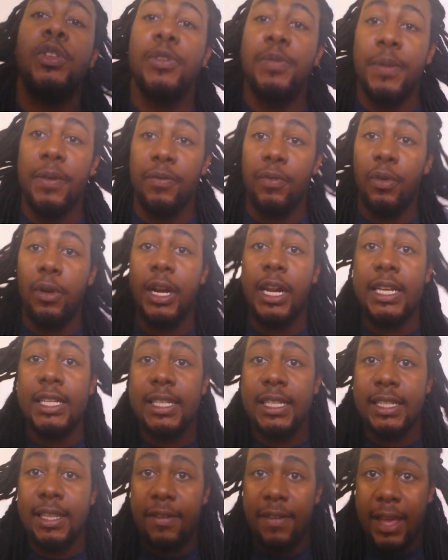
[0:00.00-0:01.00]
so it's been 4 days
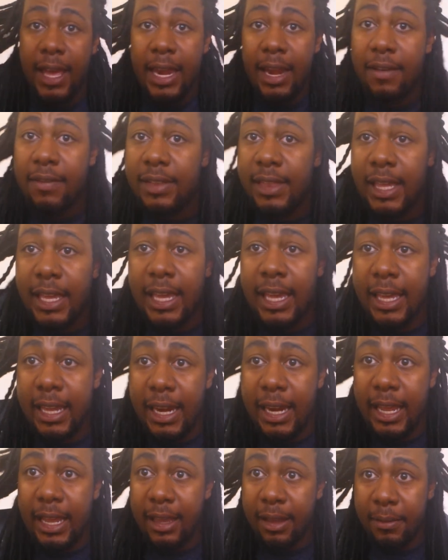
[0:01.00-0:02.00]
since I've had everything in
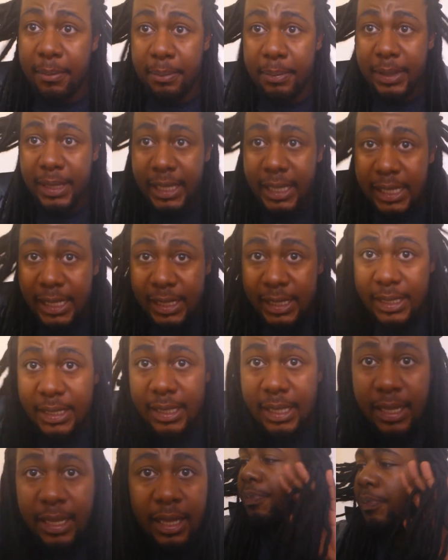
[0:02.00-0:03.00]
and complete.
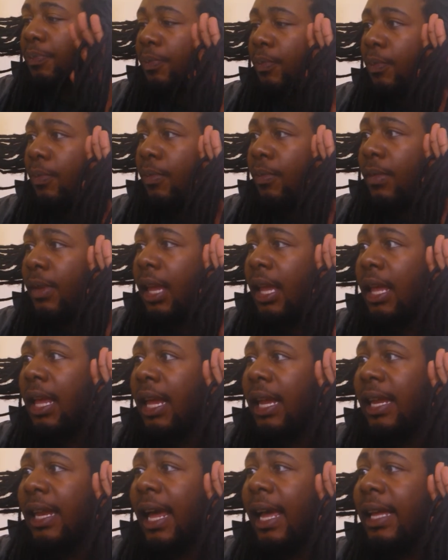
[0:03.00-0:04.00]

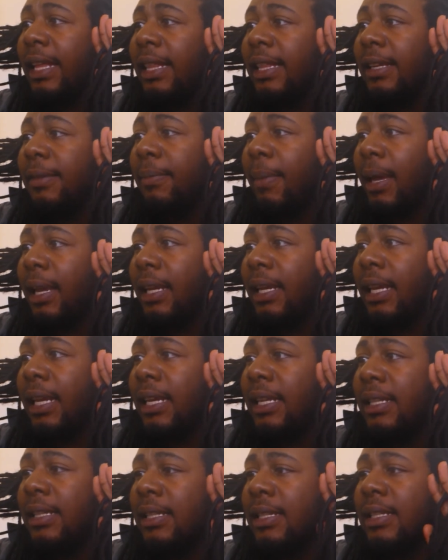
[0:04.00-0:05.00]
Nightly
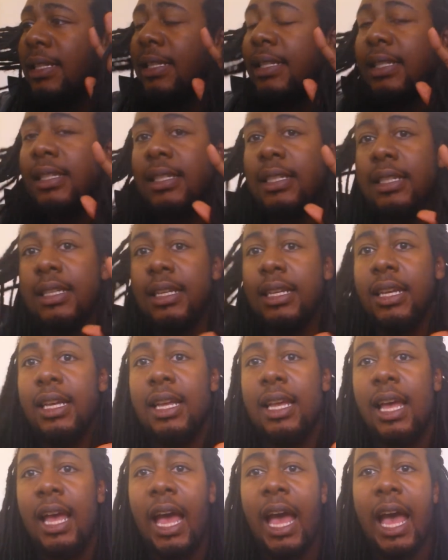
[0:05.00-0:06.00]
maintenance,
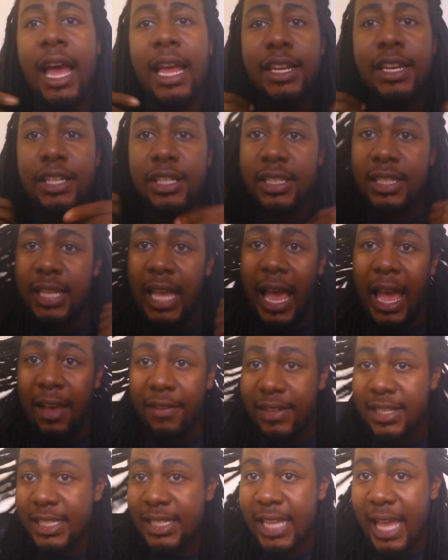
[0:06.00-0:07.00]
I
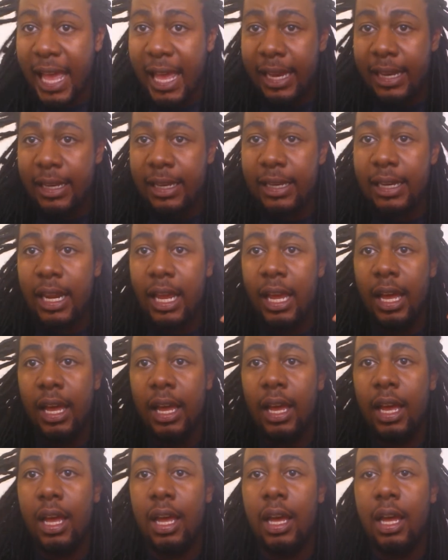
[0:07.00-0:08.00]
have a satin
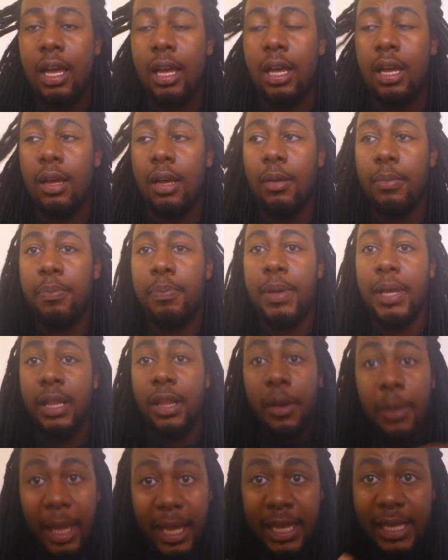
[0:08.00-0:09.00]

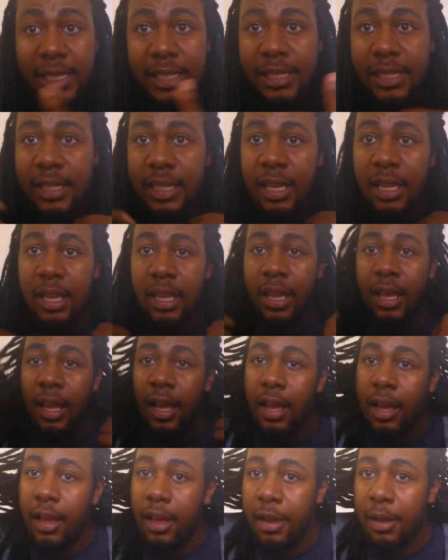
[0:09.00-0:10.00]
pillowcase.
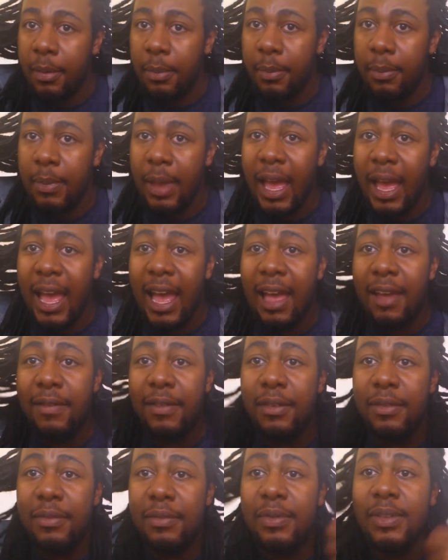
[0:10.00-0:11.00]

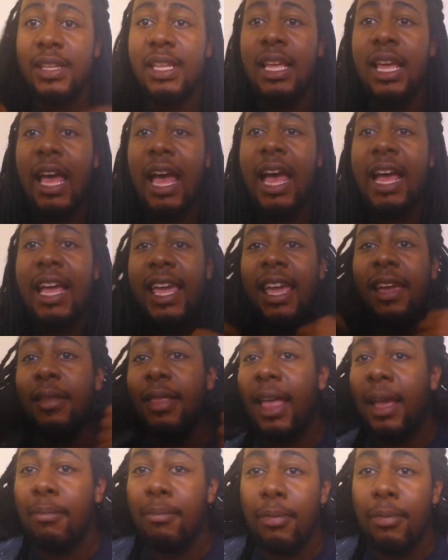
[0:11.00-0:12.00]
I can't
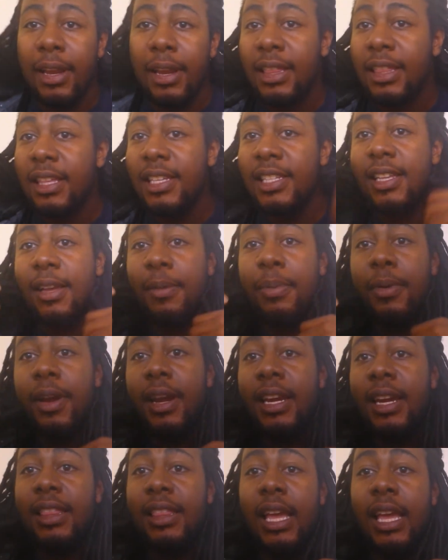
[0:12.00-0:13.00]
like break these up or
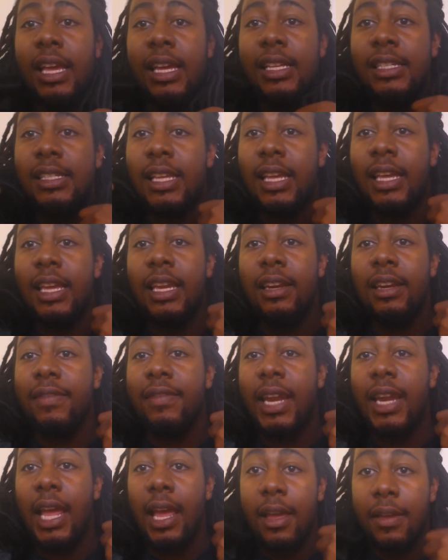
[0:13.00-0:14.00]
anything because they get
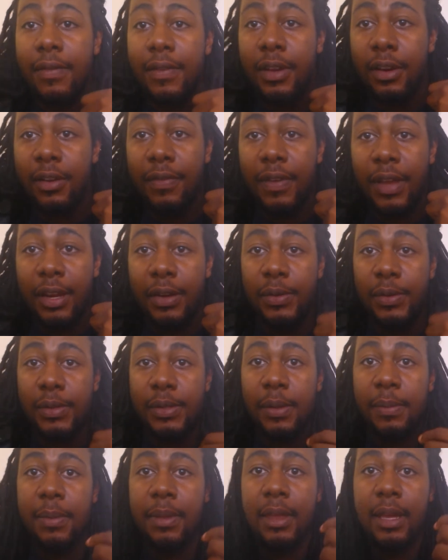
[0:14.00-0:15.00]
even heavier if I do
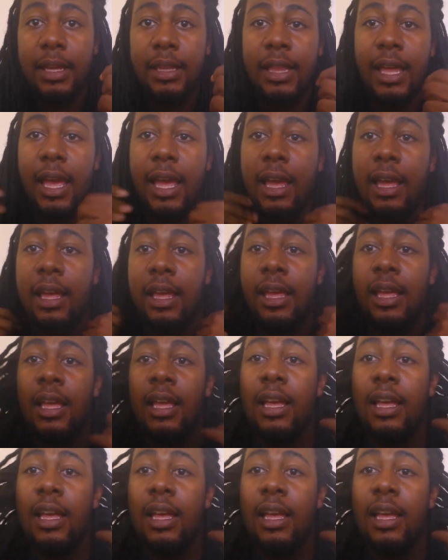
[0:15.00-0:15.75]
something like that.